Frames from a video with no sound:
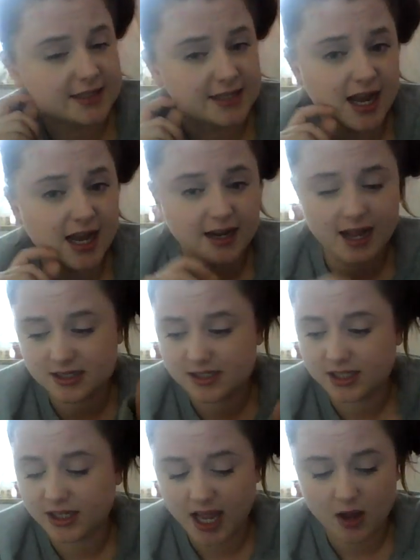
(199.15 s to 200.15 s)
Dan has
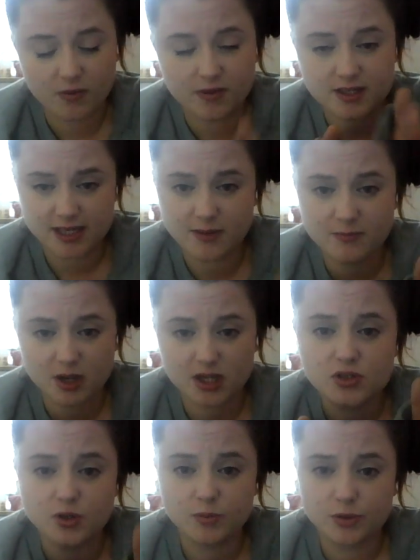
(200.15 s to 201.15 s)
to get on the same bus
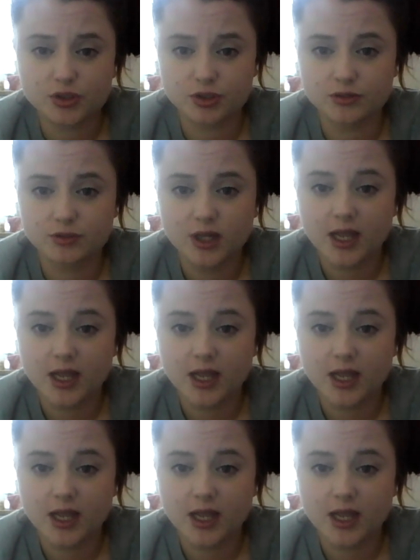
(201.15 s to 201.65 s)
stop as you,